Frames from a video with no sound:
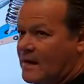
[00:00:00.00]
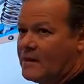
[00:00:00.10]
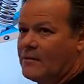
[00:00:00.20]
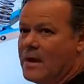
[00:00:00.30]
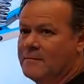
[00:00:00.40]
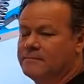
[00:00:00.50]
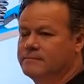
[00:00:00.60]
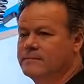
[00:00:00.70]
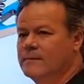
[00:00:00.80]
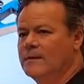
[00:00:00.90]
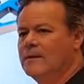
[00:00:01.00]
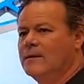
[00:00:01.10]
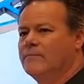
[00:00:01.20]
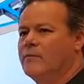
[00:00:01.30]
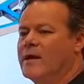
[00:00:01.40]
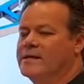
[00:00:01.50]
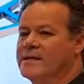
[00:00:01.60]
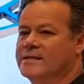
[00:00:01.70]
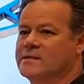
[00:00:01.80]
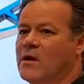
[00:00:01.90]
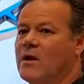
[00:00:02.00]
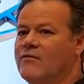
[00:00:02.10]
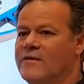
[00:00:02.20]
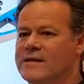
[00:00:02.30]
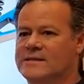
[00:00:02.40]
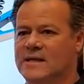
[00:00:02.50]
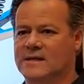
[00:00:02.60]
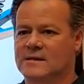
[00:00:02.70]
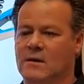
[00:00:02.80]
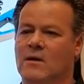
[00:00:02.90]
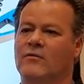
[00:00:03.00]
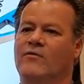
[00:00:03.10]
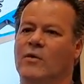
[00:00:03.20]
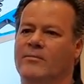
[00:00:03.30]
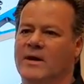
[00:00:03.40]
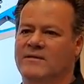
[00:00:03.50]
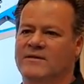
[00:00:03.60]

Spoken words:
and right. Brake discs are vented. All 4 brake